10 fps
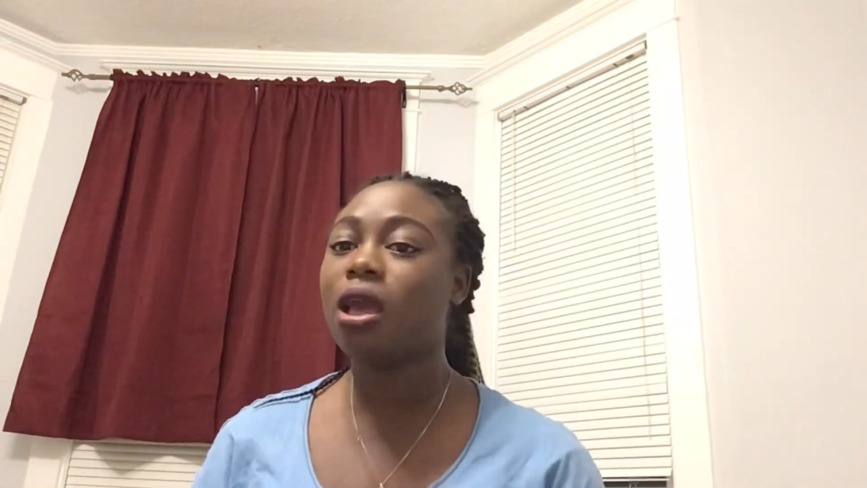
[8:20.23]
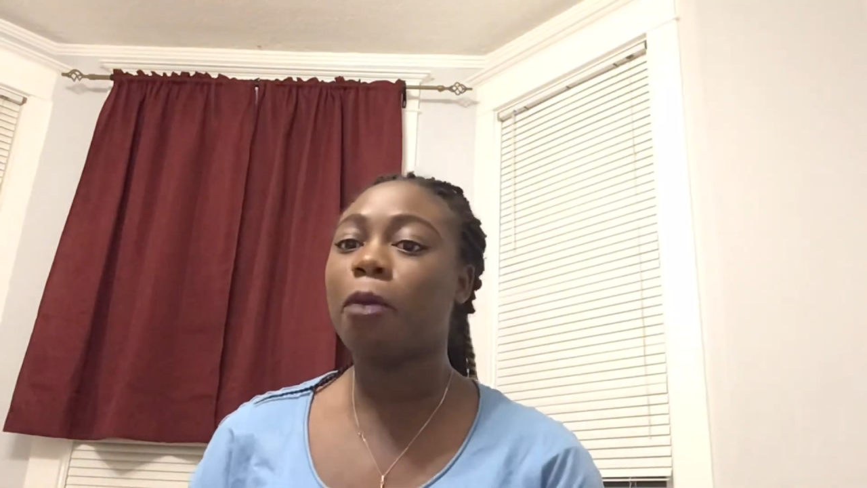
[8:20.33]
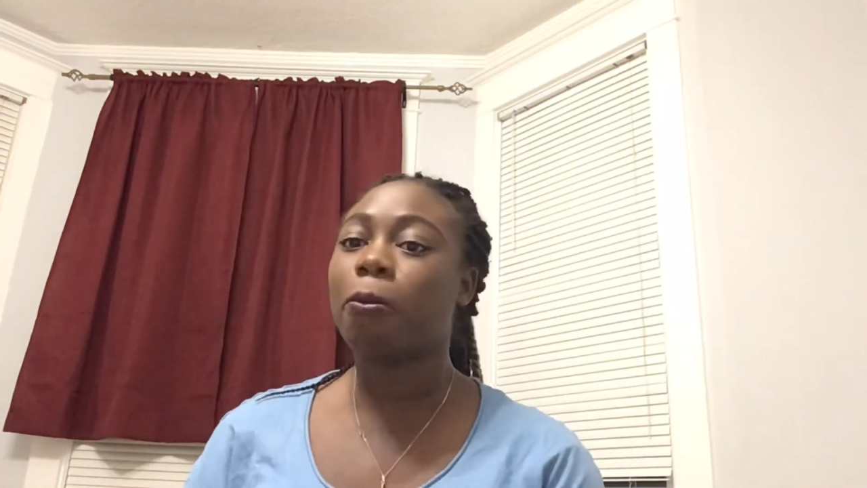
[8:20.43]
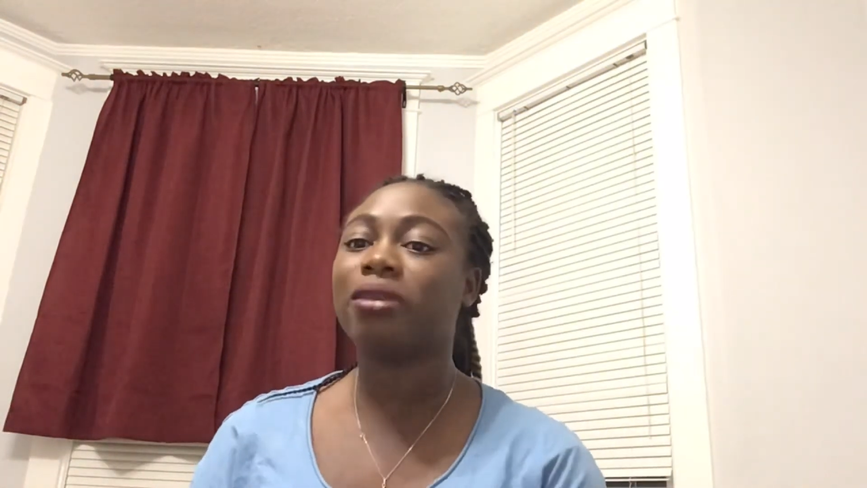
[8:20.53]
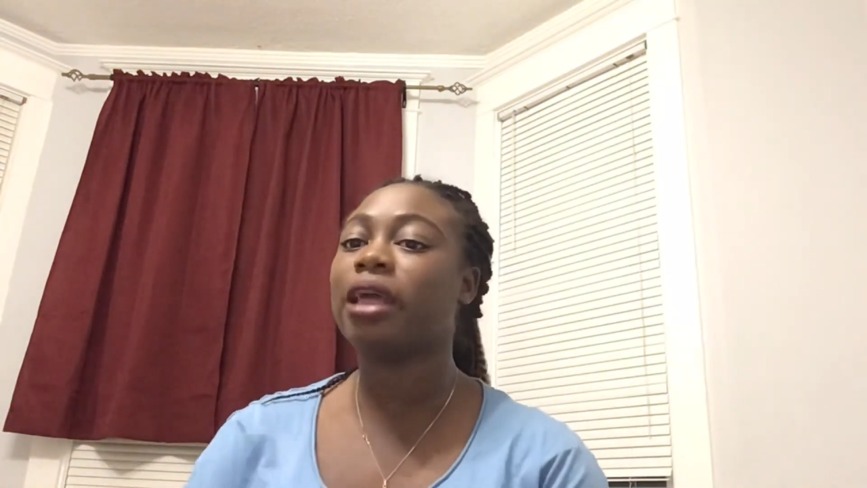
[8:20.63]

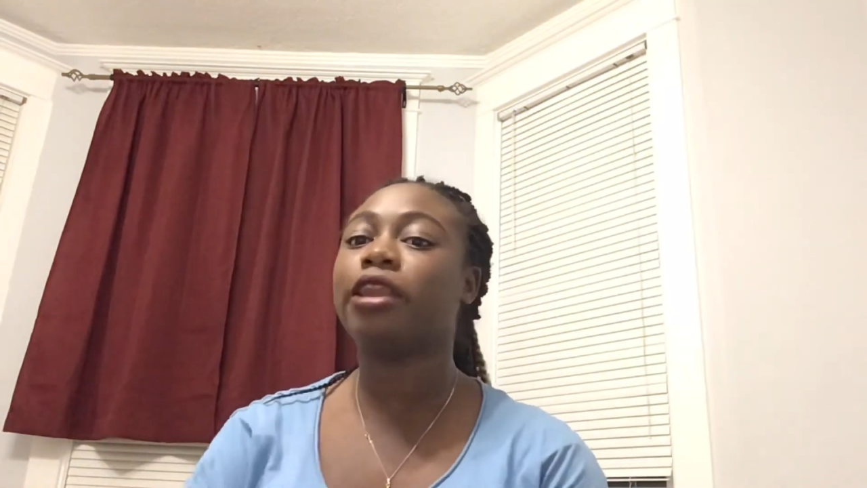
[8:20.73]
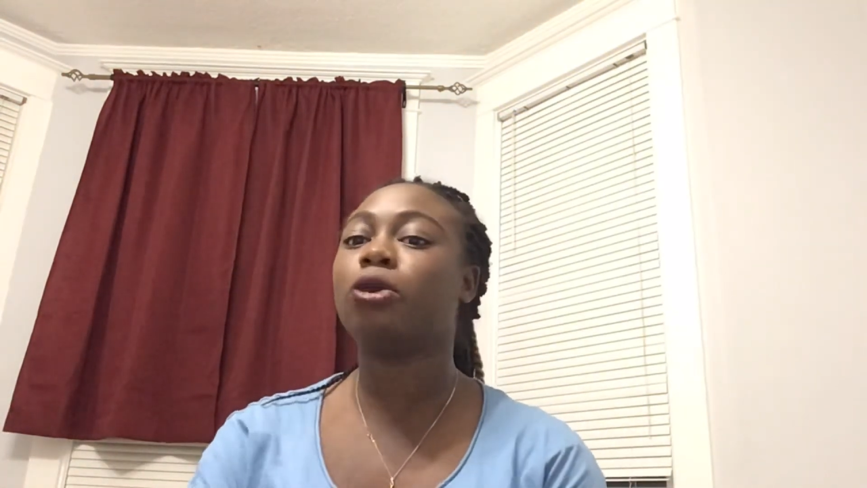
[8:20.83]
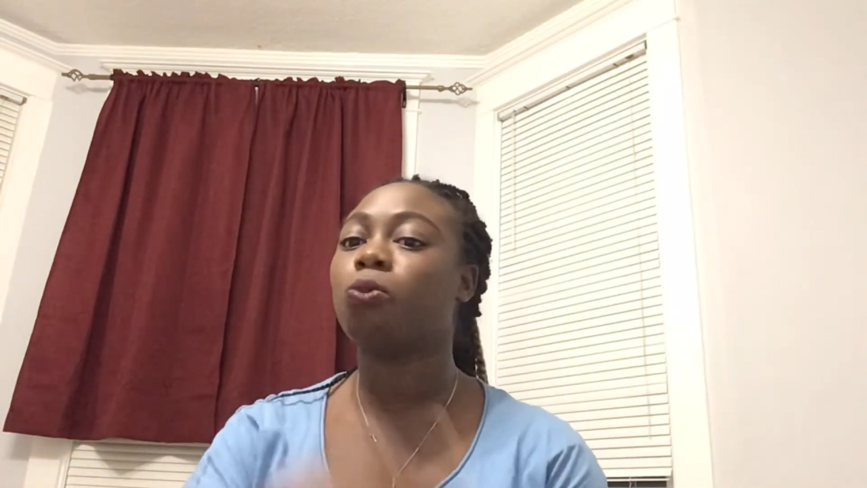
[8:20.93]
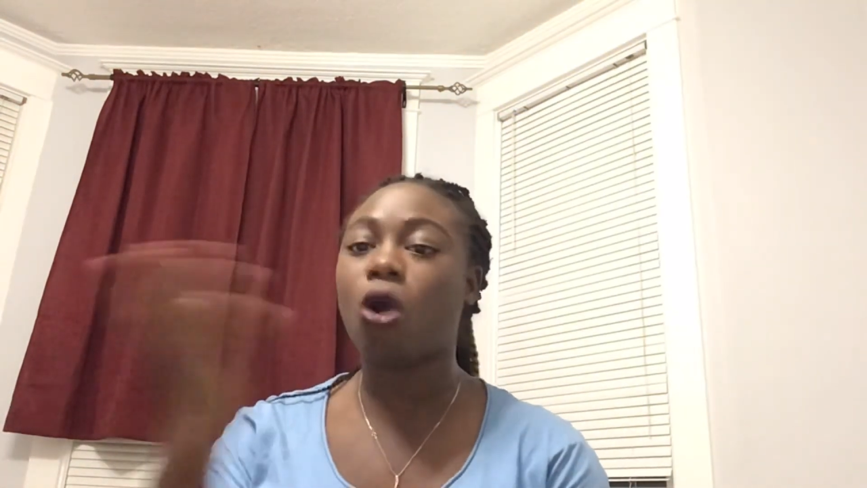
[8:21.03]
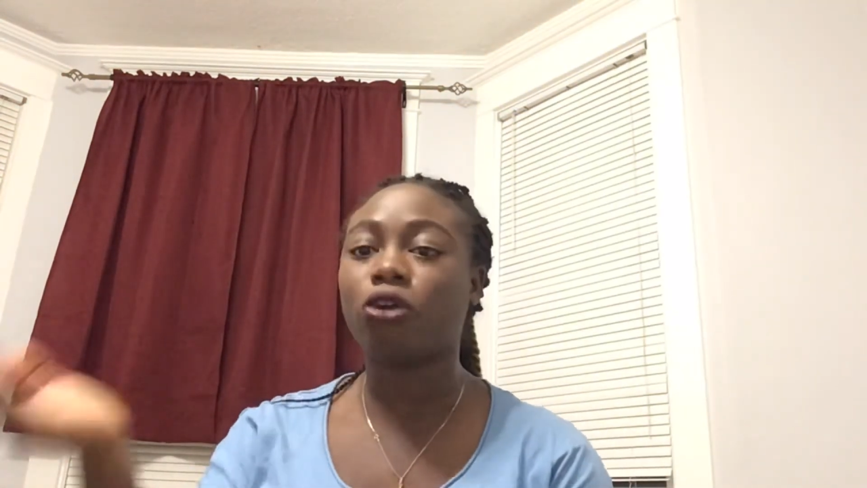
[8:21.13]
but then the
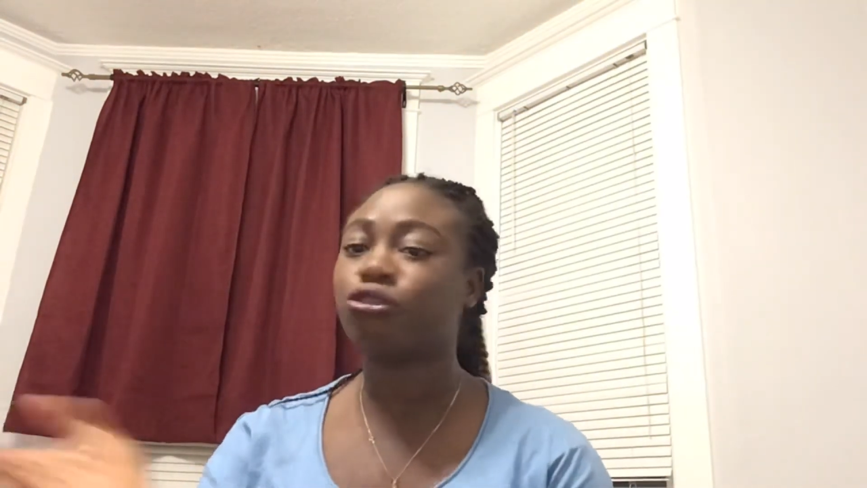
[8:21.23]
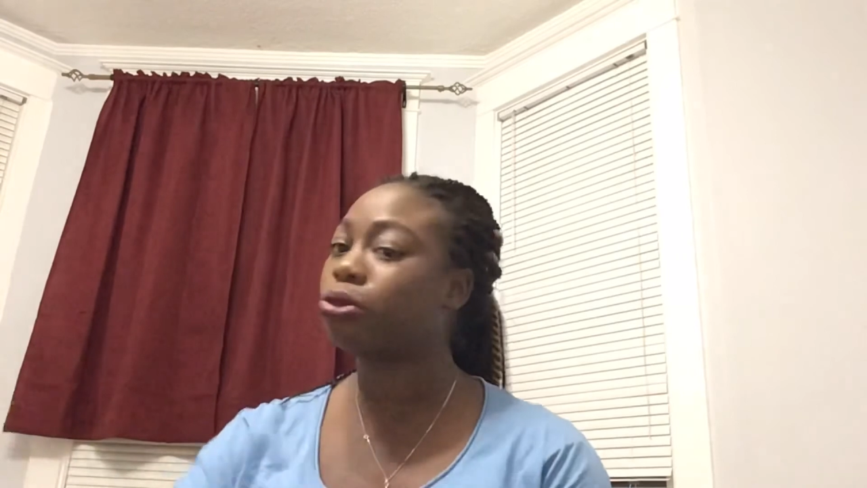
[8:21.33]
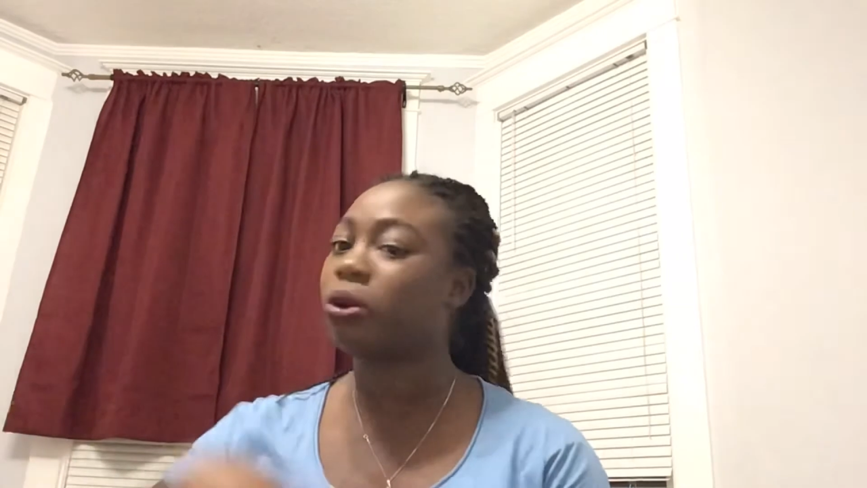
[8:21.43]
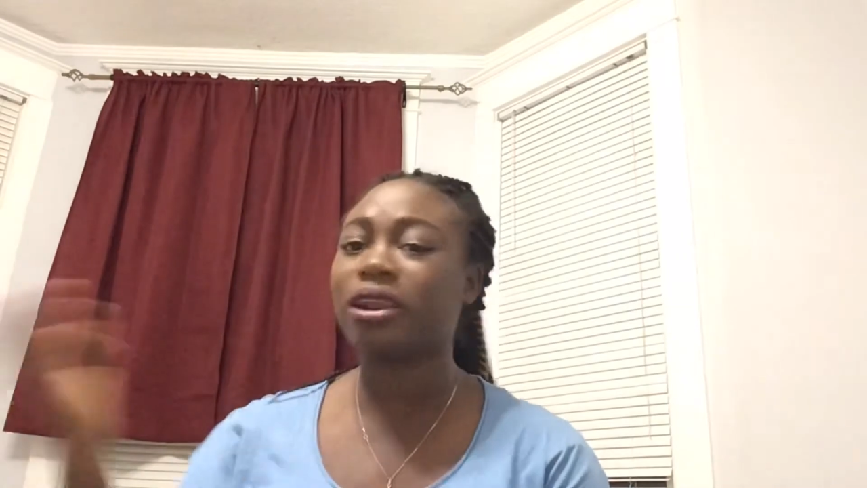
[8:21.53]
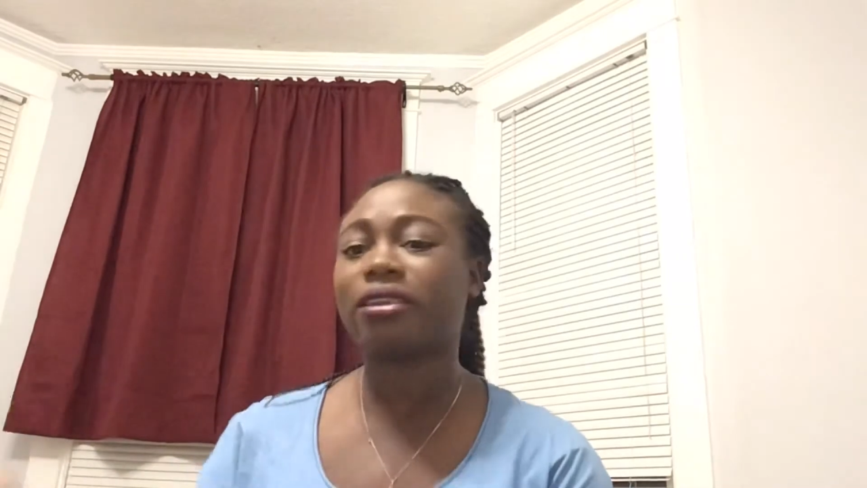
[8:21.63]
world
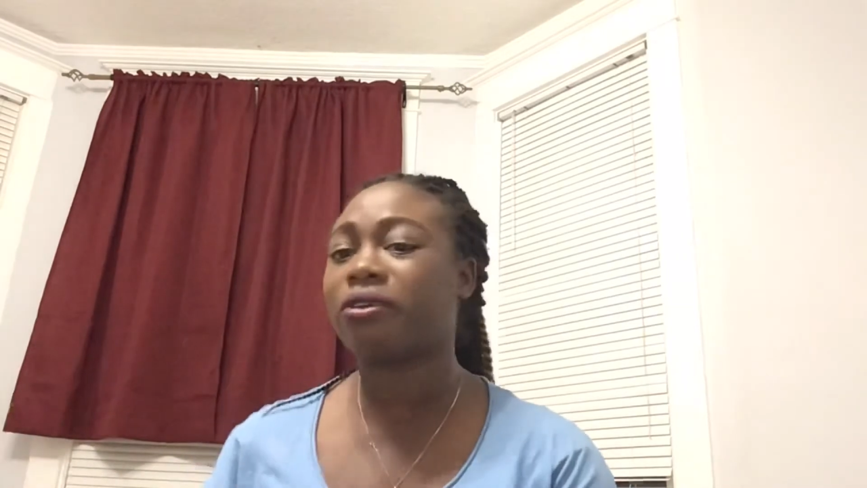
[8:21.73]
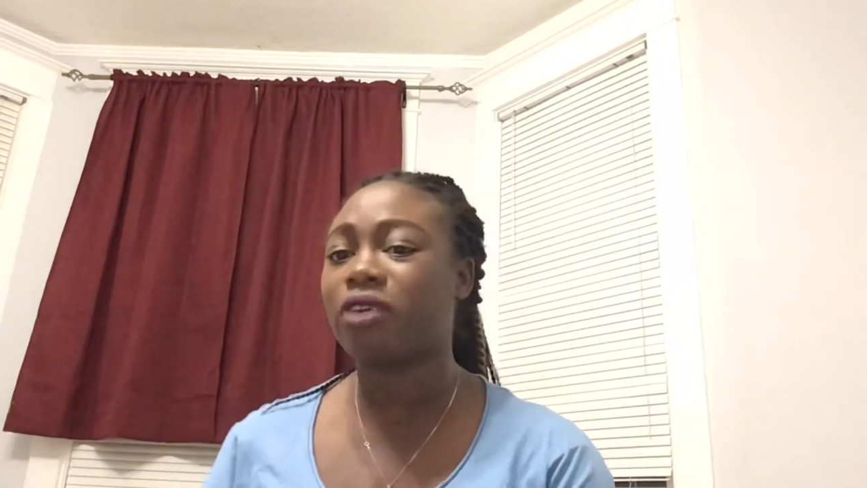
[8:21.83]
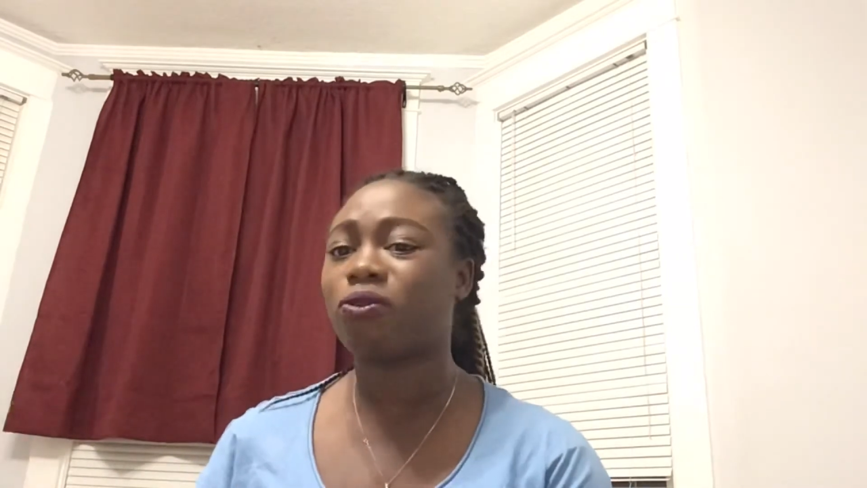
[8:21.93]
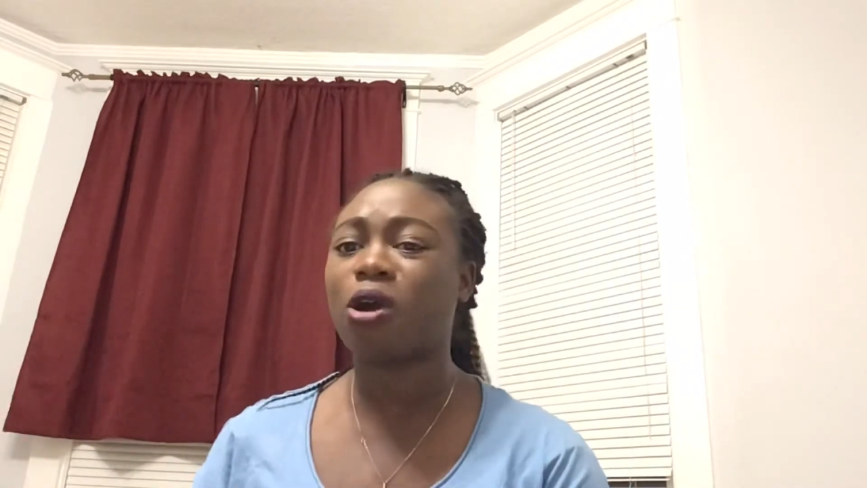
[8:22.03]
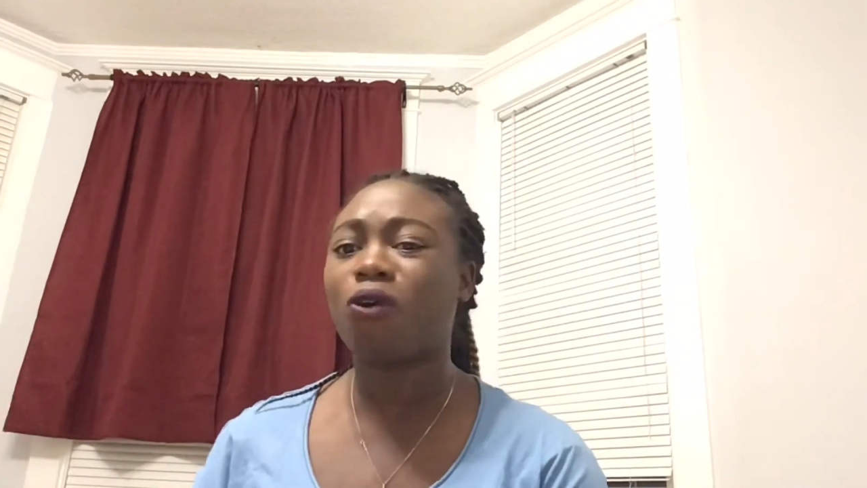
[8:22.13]
turned it around
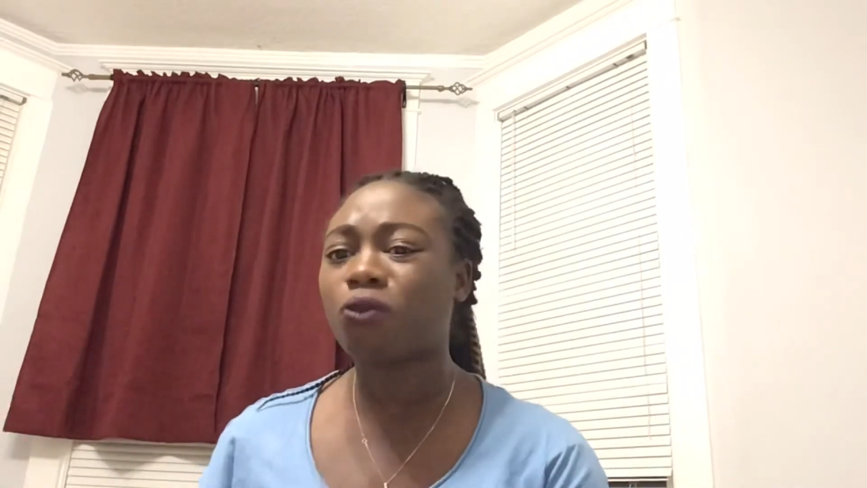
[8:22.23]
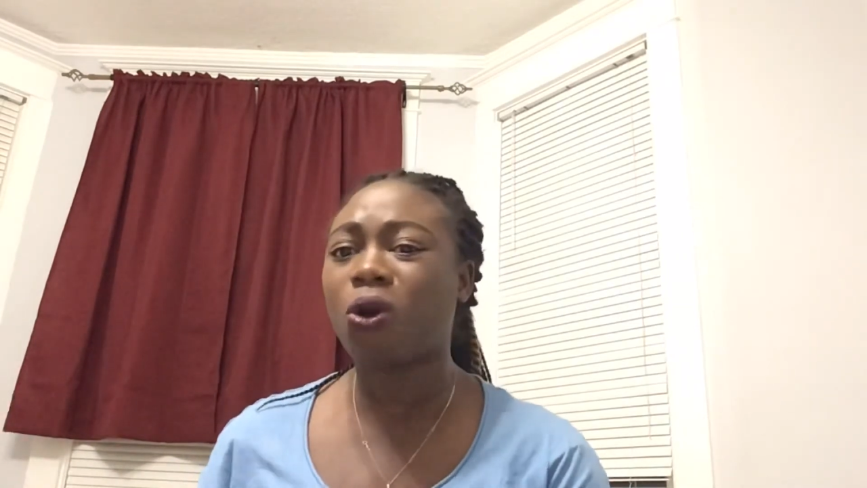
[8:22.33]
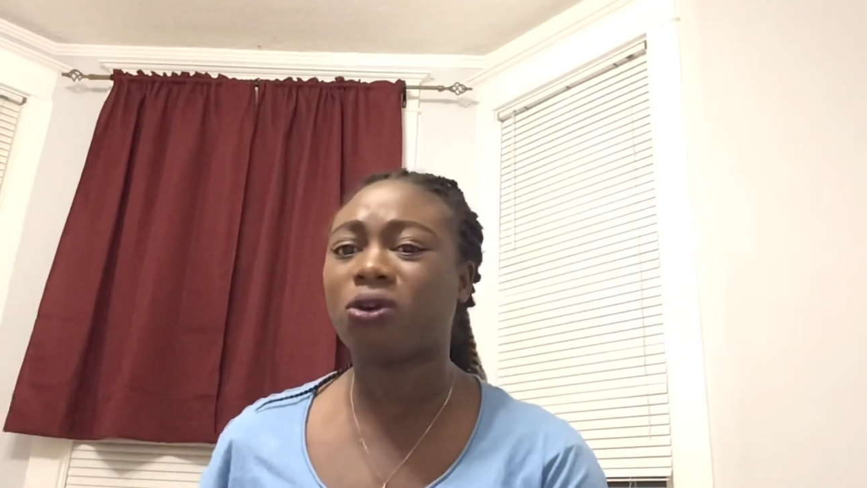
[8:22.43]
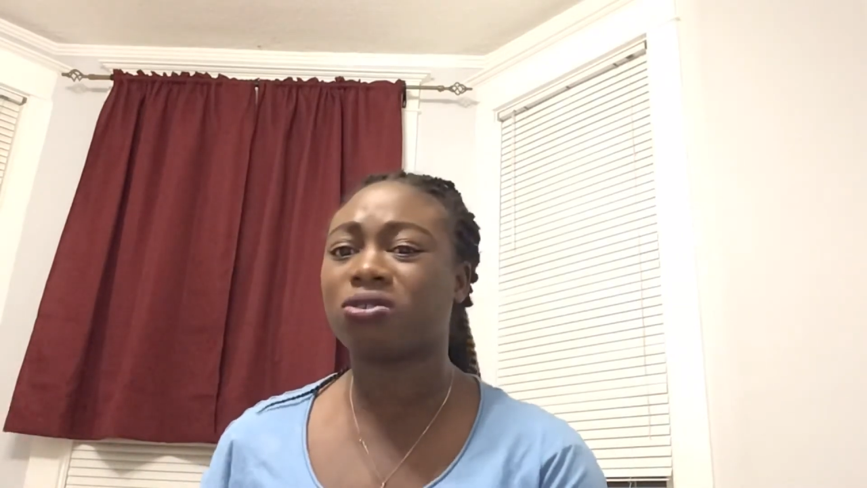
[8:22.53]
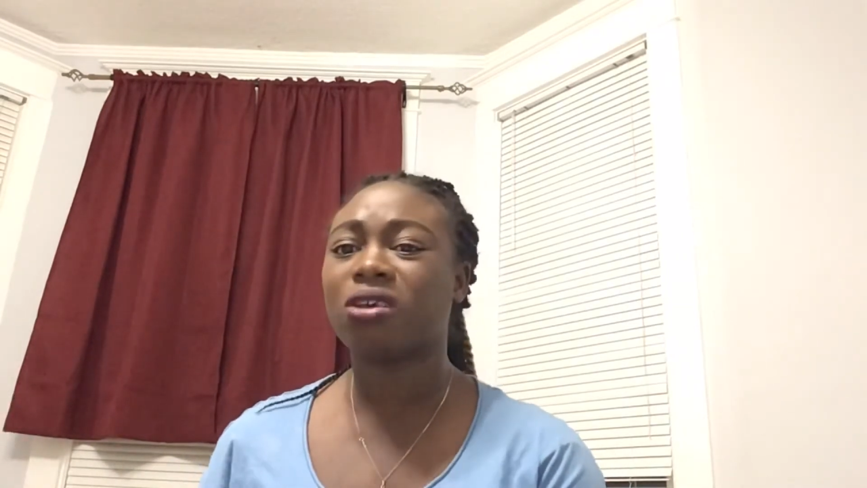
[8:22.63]
for her. Of course,